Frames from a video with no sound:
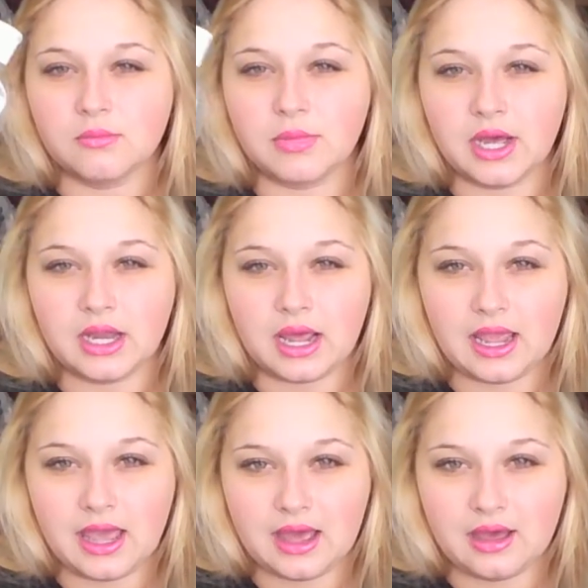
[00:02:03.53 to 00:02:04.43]
but I
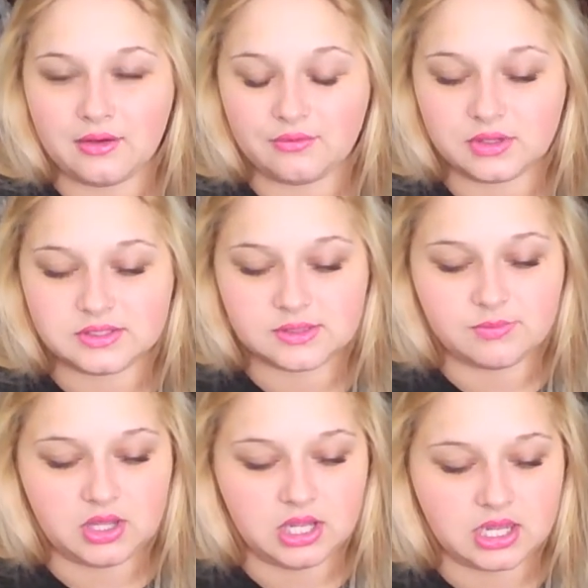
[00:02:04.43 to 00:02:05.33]
have
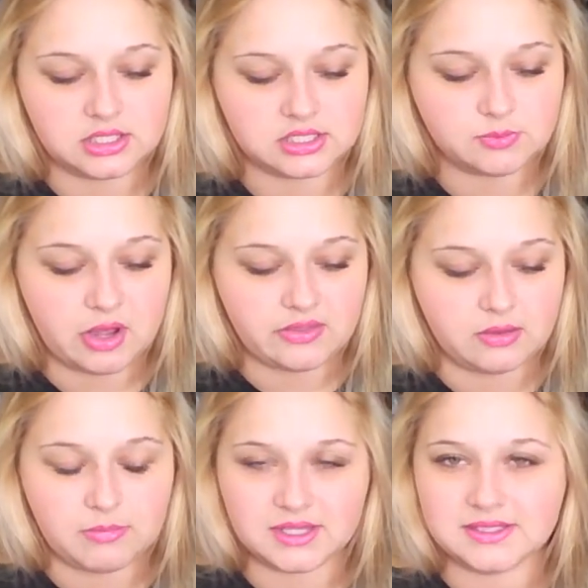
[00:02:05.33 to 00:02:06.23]
something. I just bought the
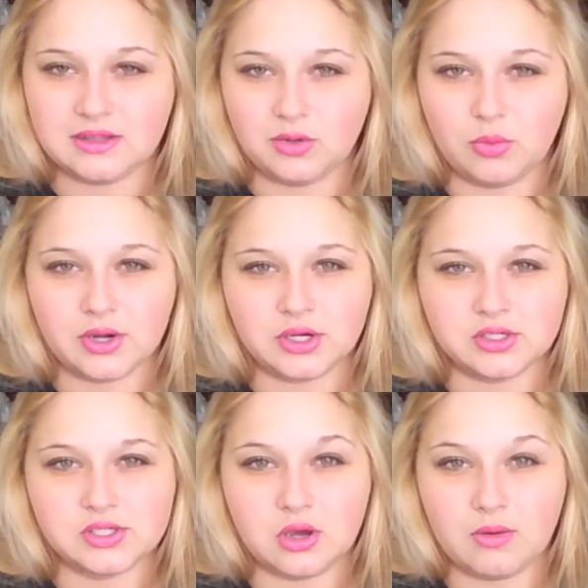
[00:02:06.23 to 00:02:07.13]
micellar water,
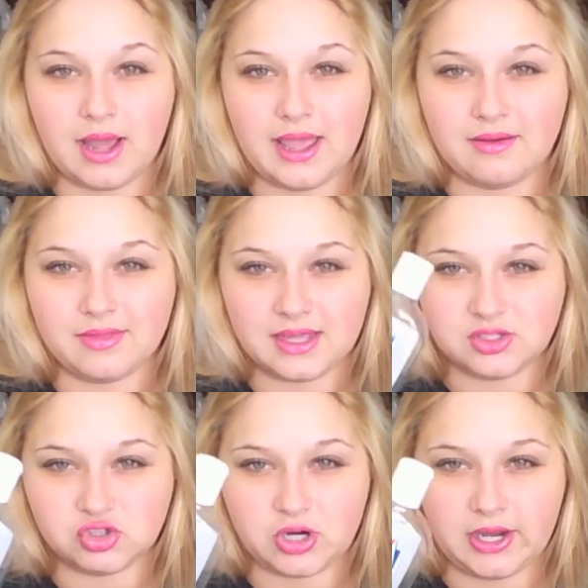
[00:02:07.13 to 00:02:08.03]
so I have that
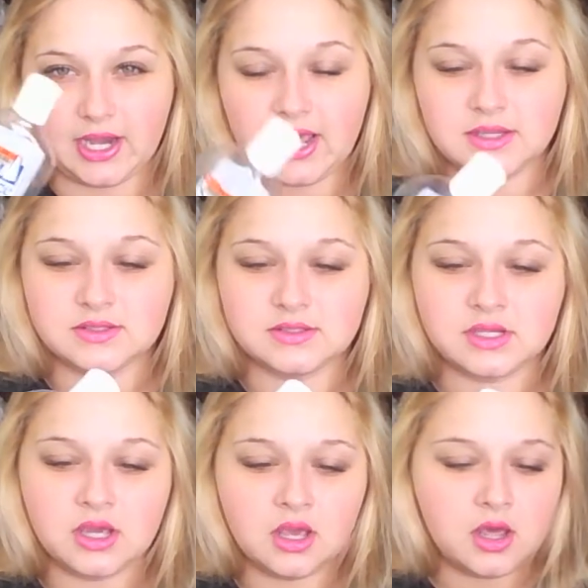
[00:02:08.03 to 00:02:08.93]
to try next.